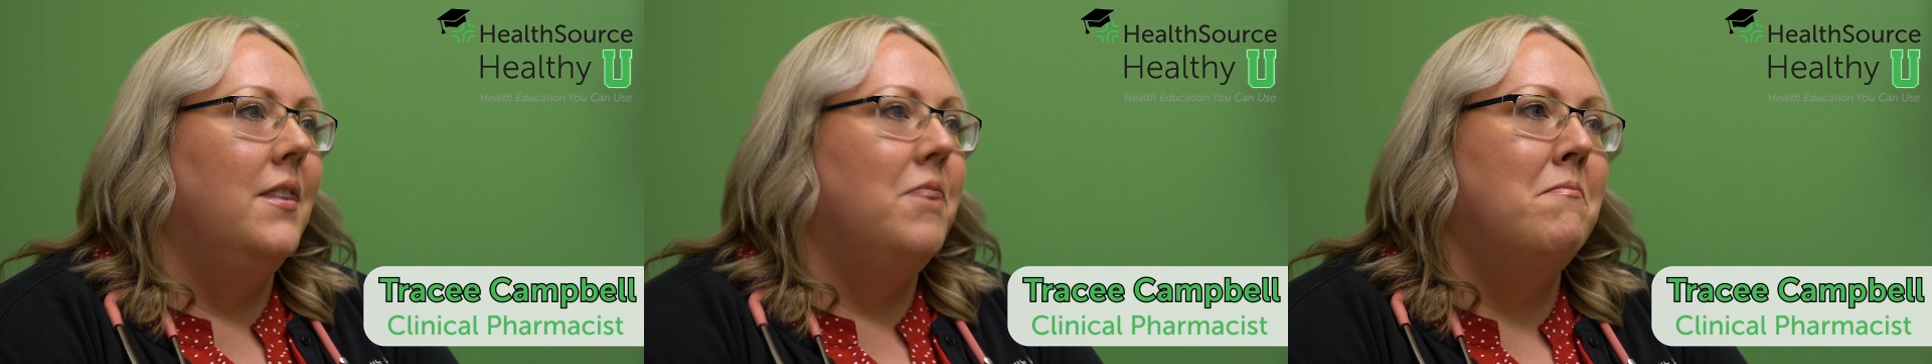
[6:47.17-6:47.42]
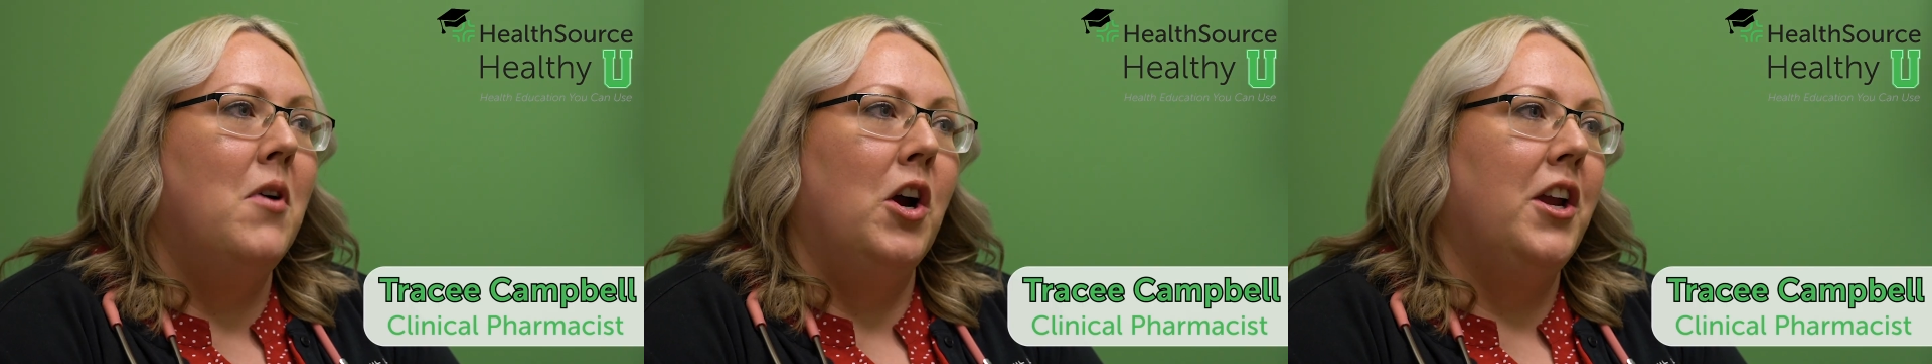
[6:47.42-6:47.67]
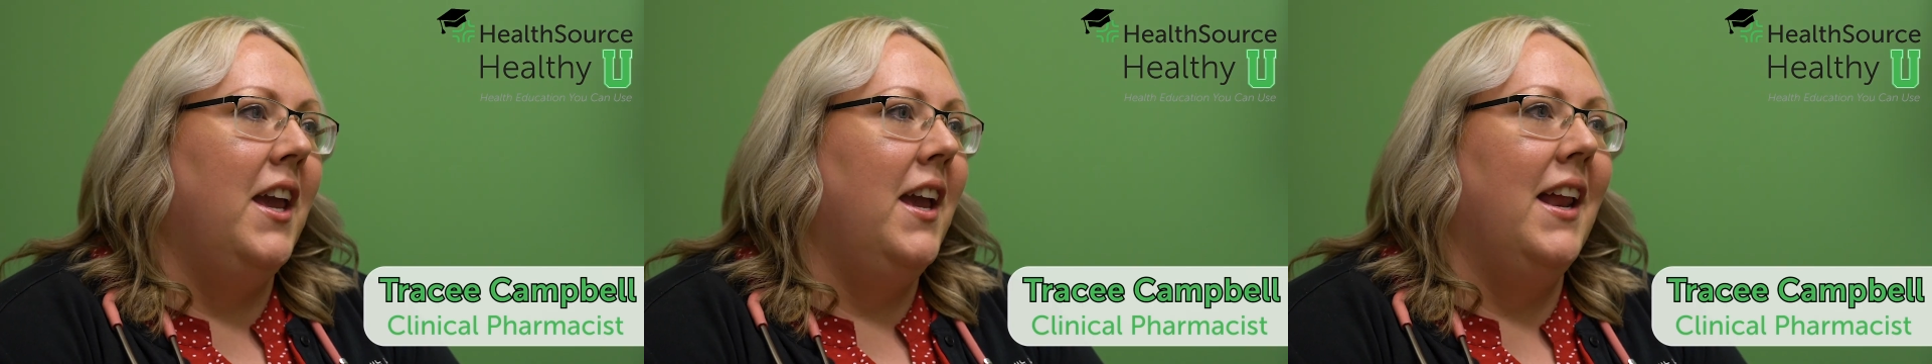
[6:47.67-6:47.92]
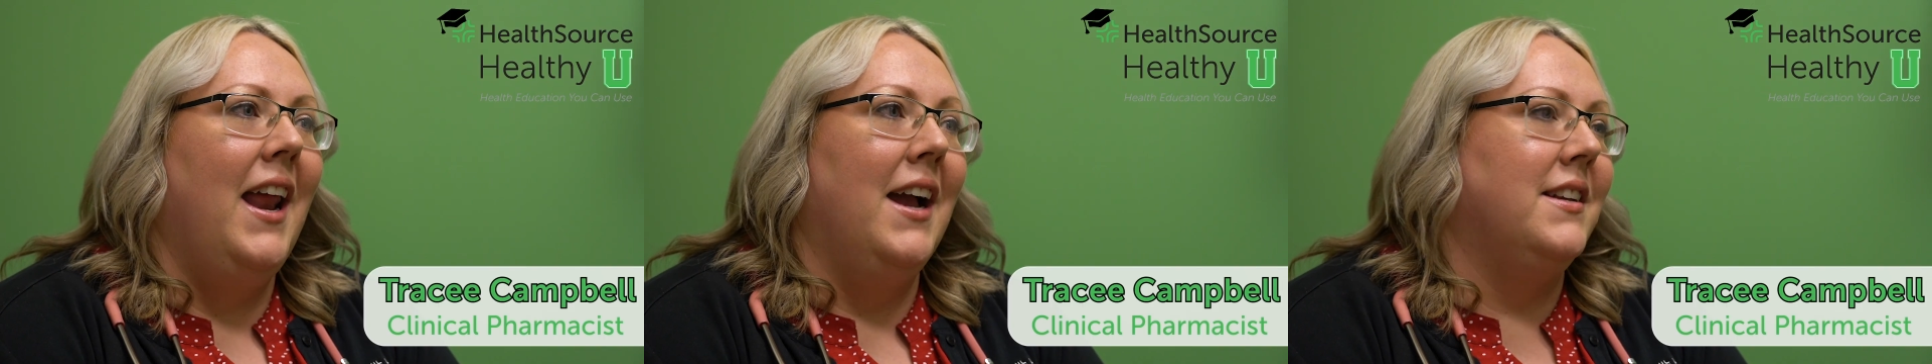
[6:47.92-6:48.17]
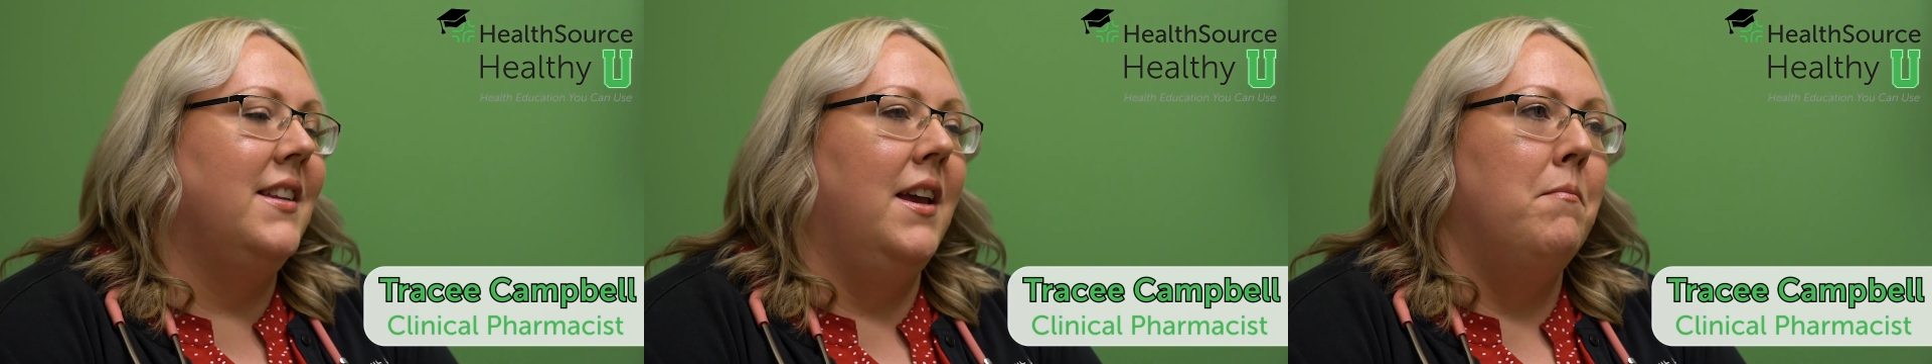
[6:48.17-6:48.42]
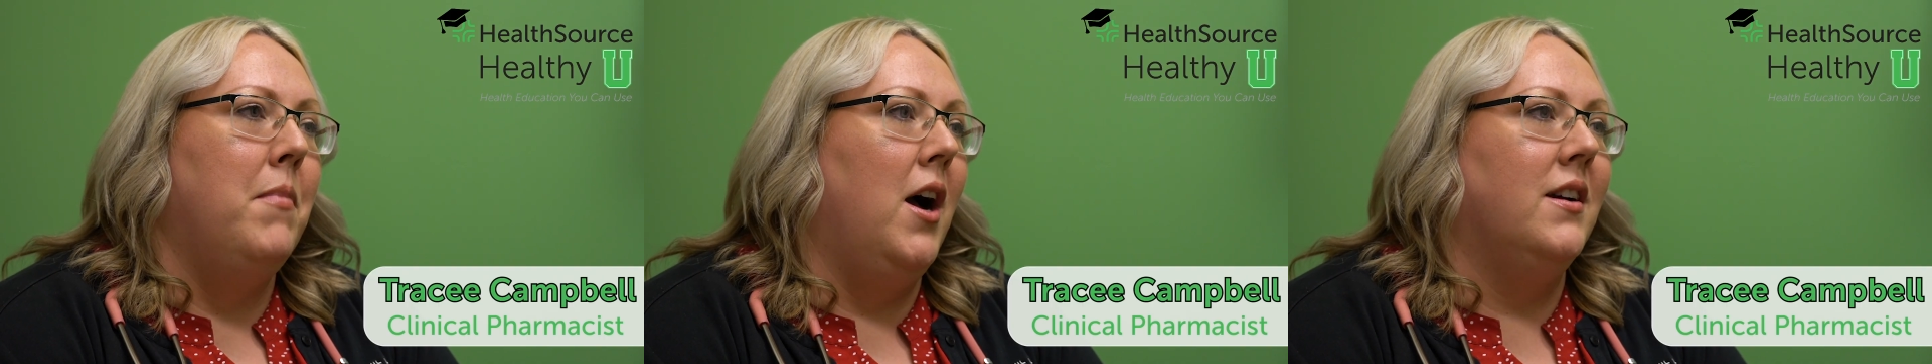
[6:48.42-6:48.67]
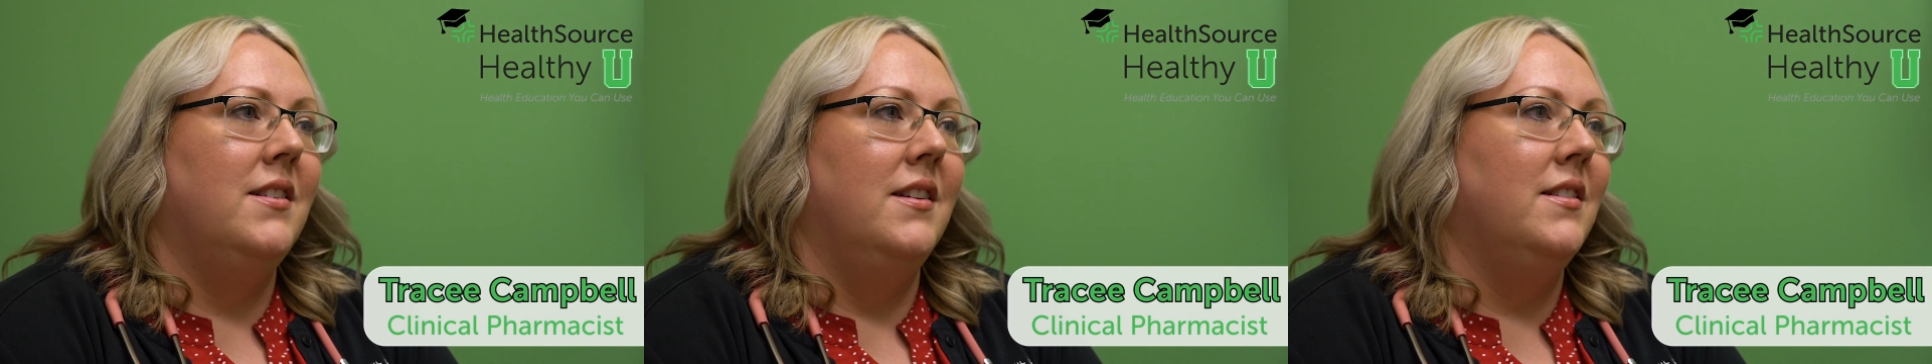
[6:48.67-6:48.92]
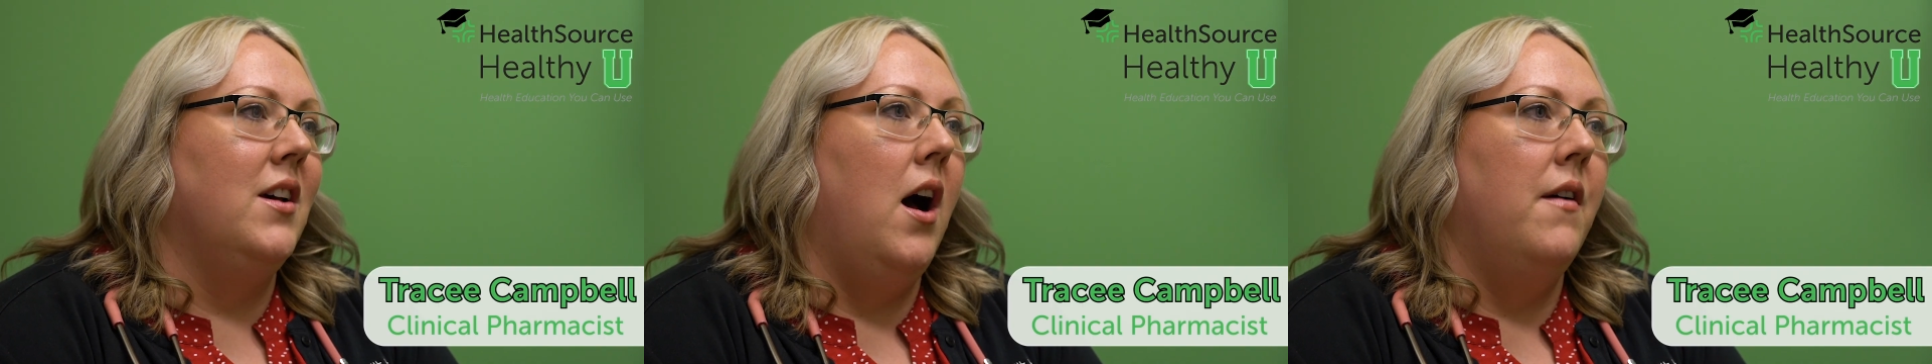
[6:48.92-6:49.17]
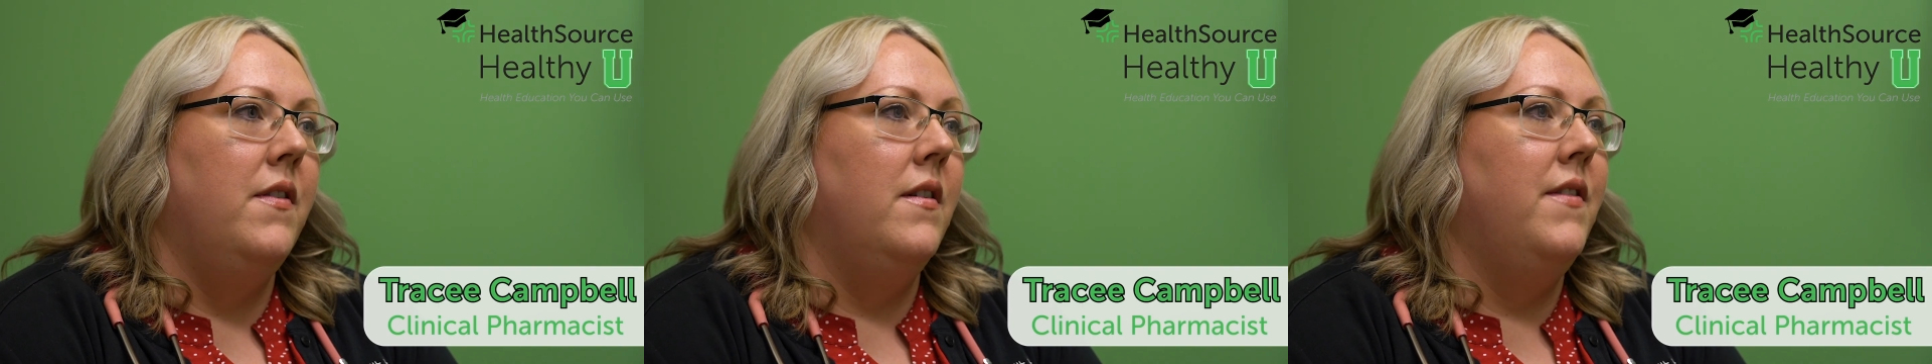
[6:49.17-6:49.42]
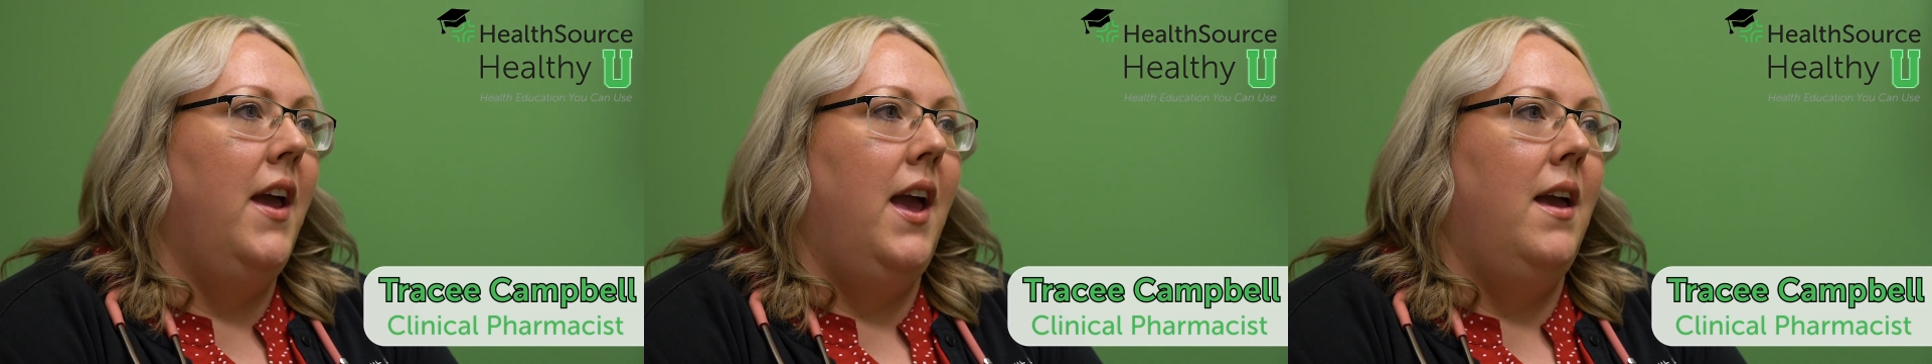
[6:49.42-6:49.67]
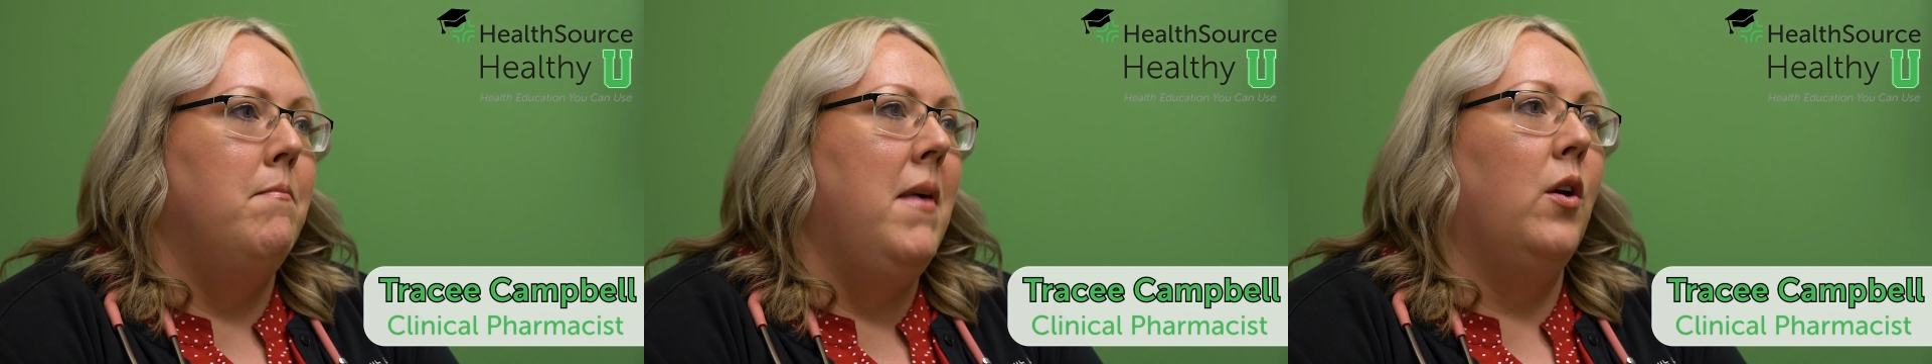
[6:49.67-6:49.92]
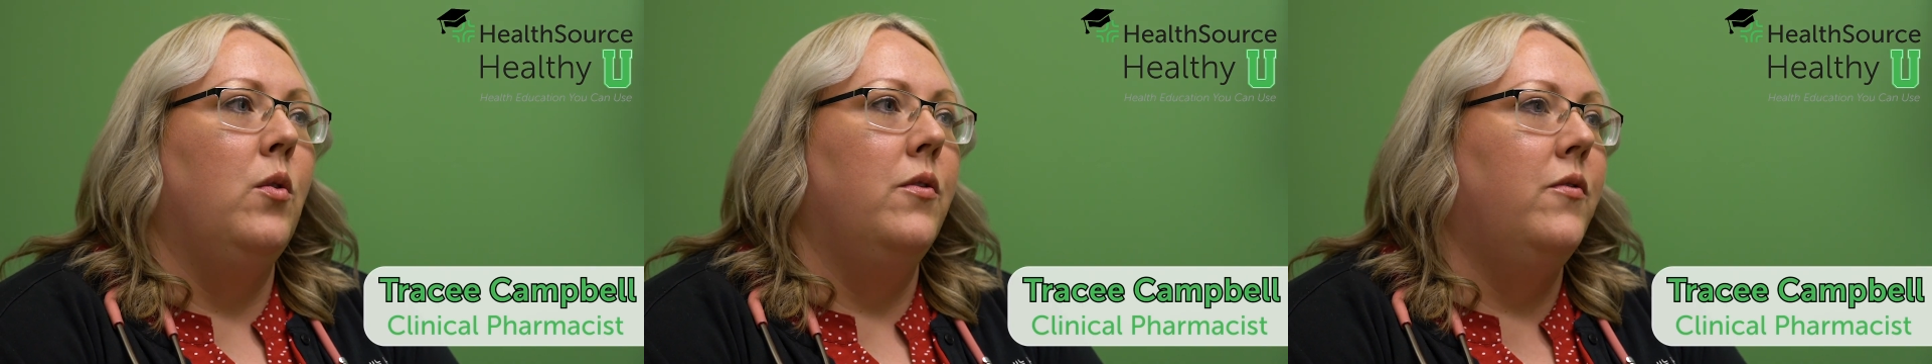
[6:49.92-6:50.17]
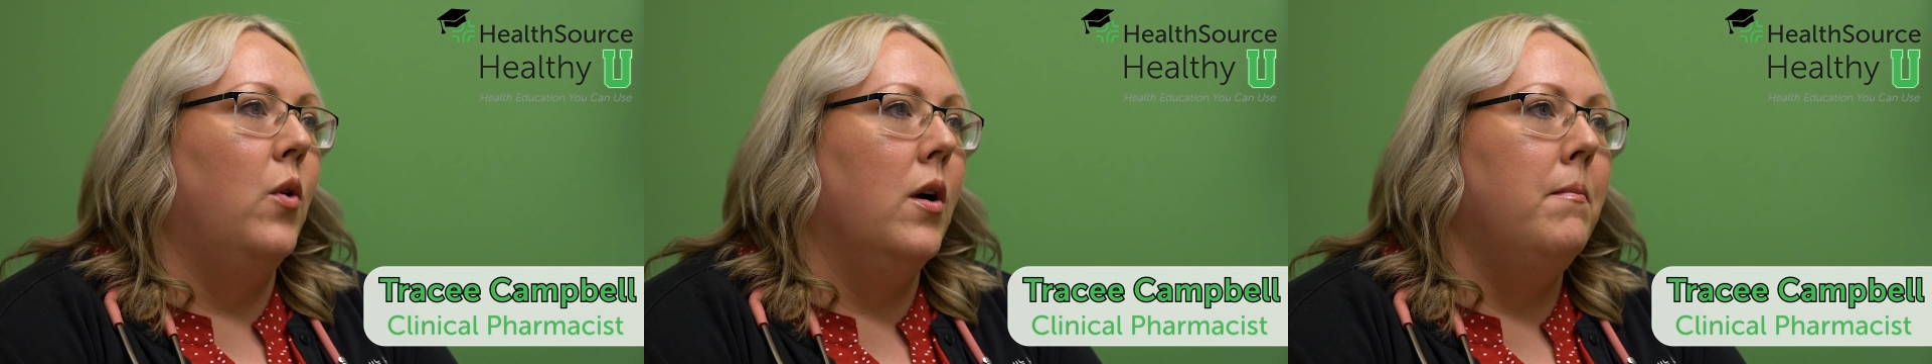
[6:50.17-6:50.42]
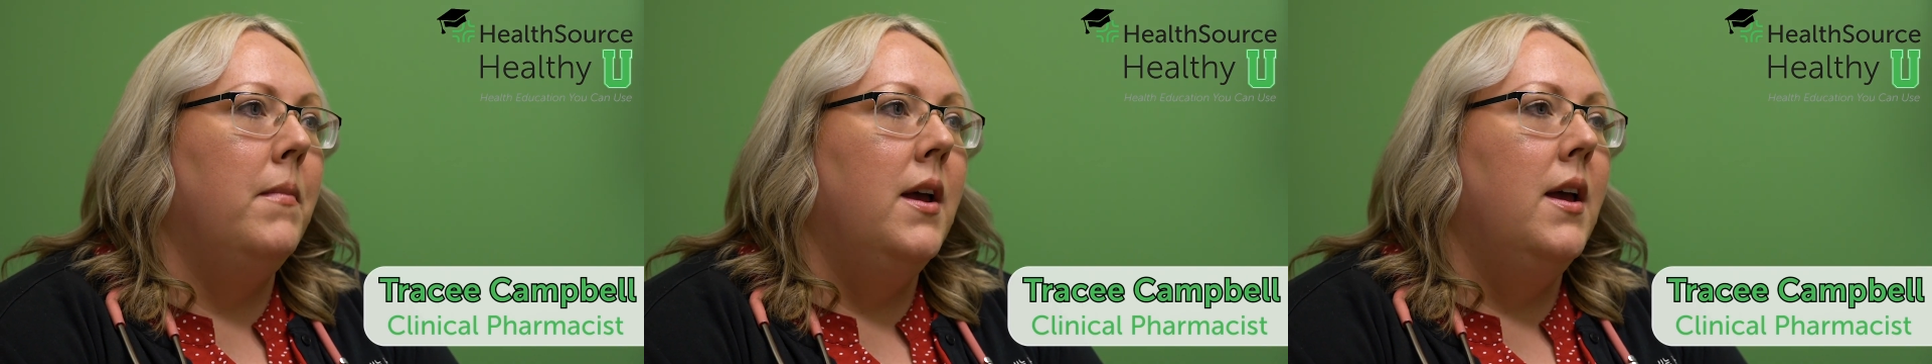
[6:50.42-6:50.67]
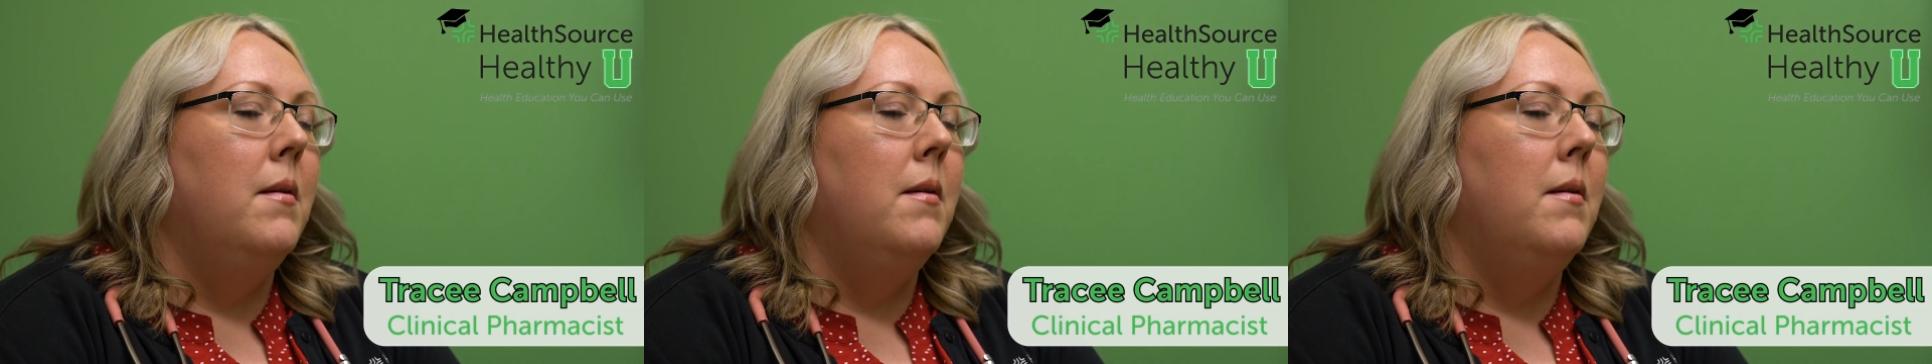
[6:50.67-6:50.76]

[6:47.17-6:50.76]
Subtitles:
marking and Xing boxes off of a medical form,